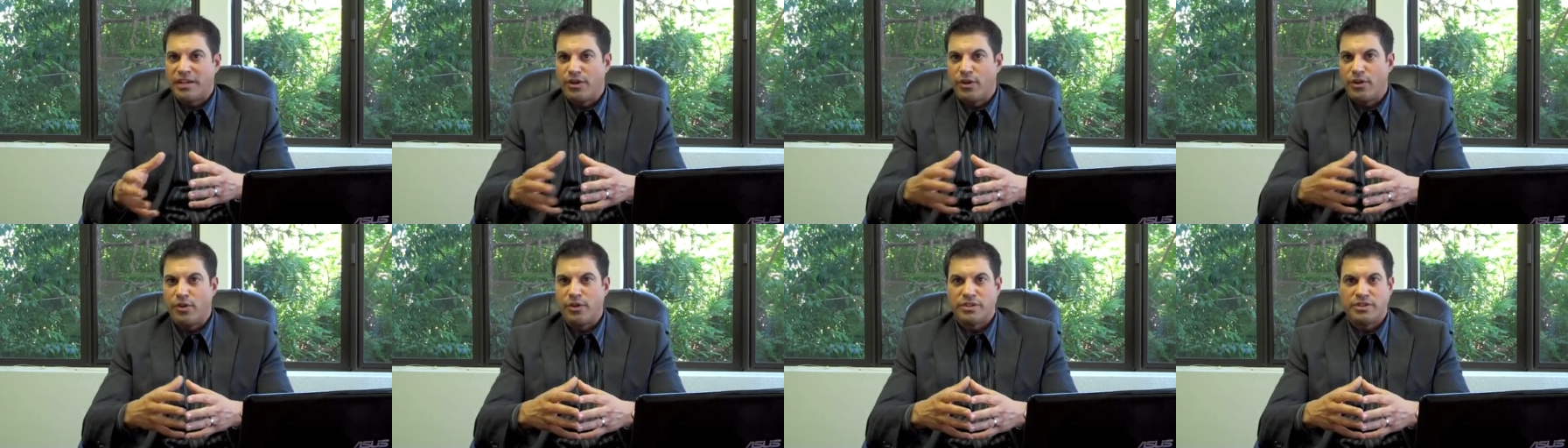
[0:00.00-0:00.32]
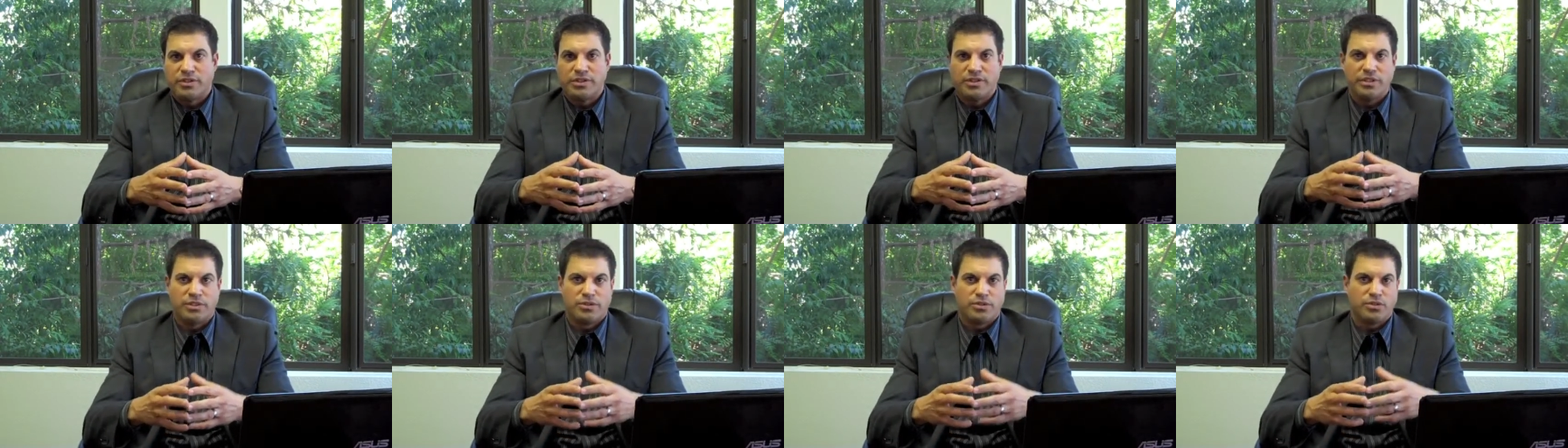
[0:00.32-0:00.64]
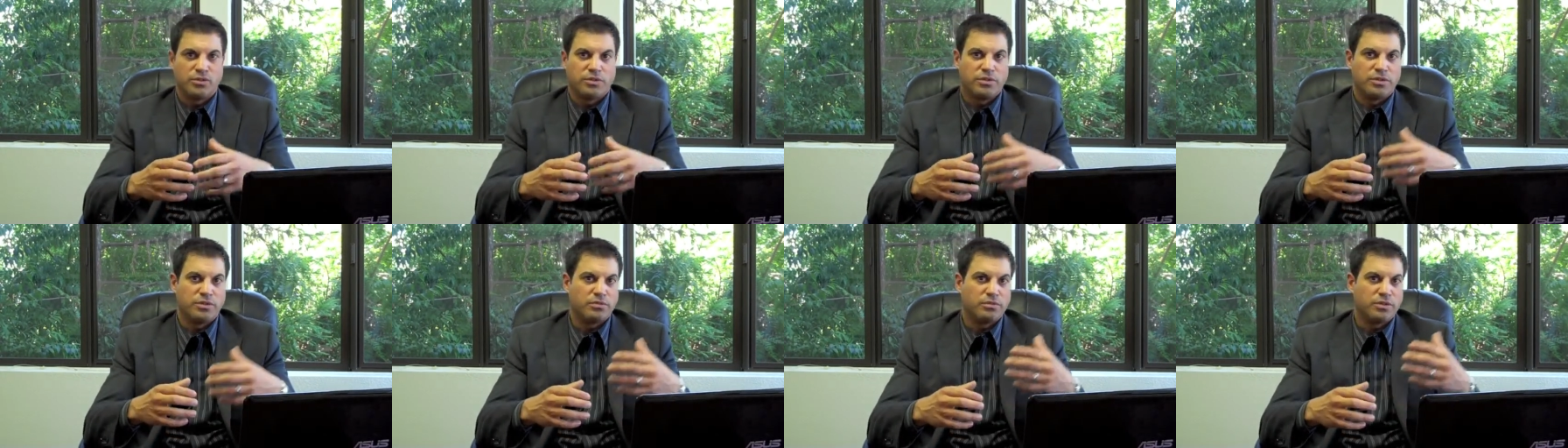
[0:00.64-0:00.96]
notices
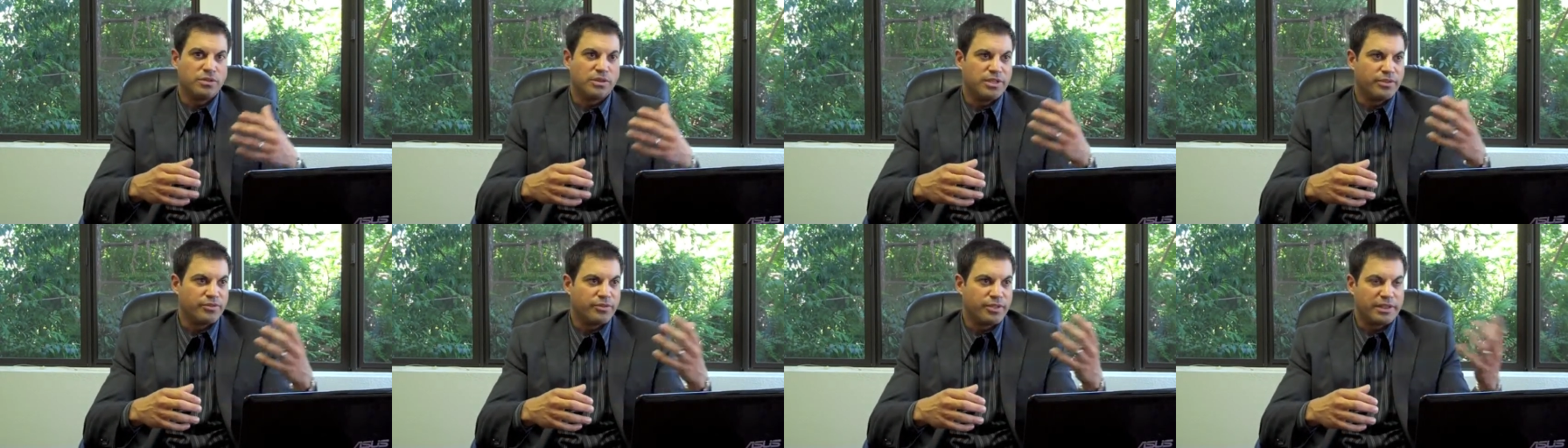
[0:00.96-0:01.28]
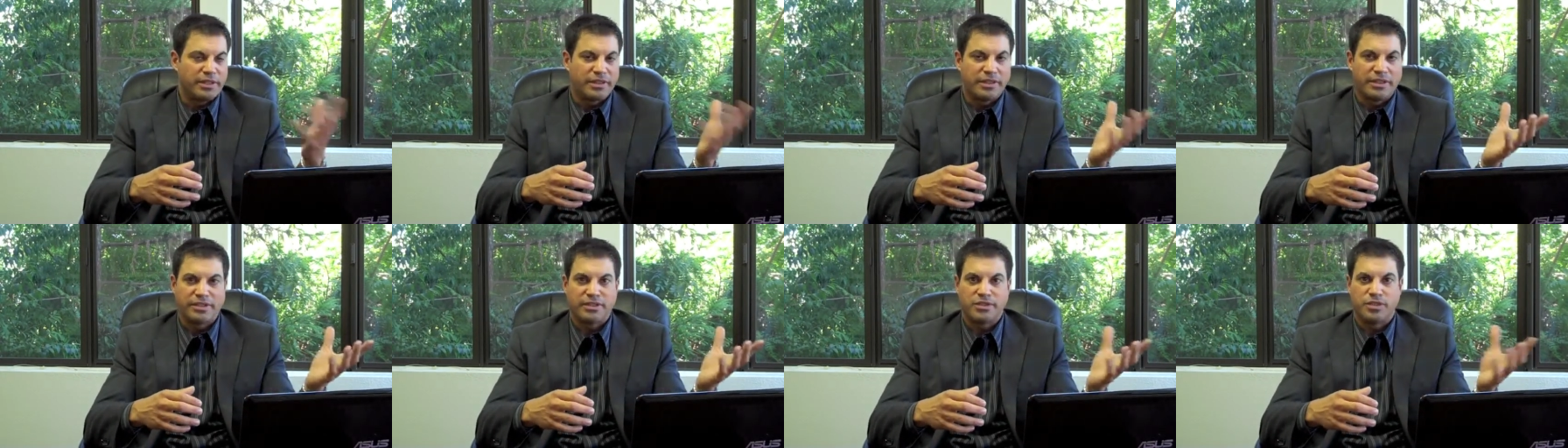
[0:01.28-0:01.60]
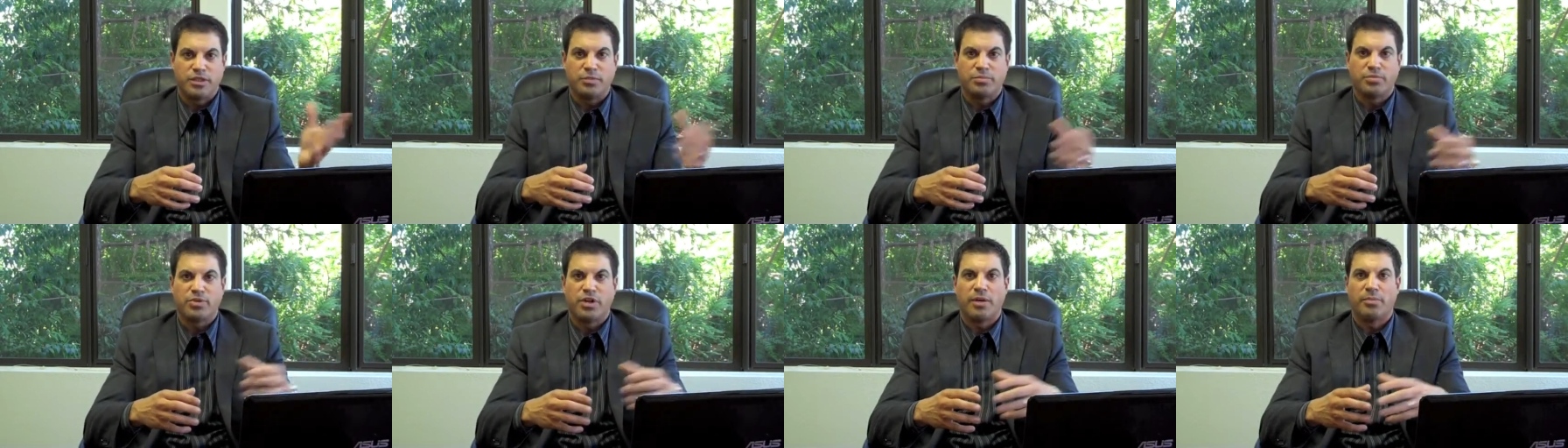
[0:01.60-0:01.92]
or delivering things
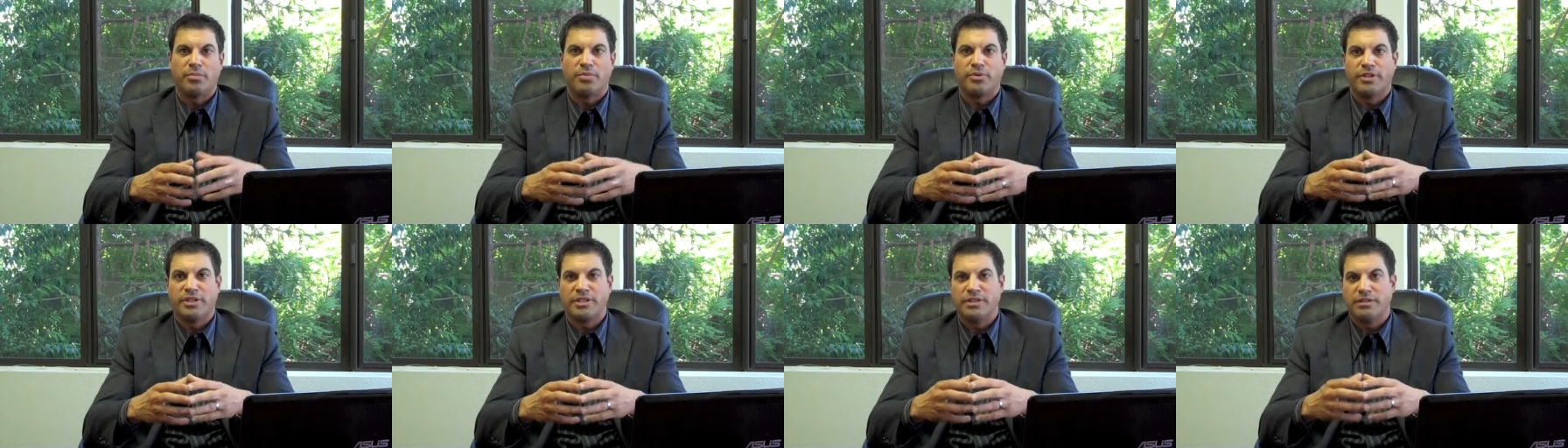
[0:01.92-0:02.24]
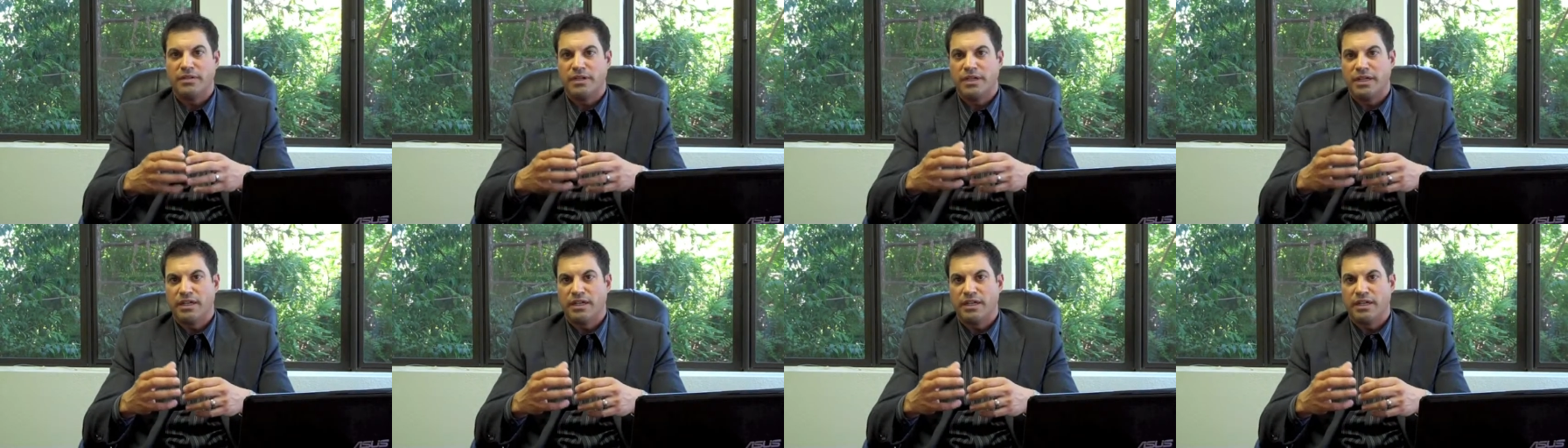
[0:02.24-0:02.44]
to the property,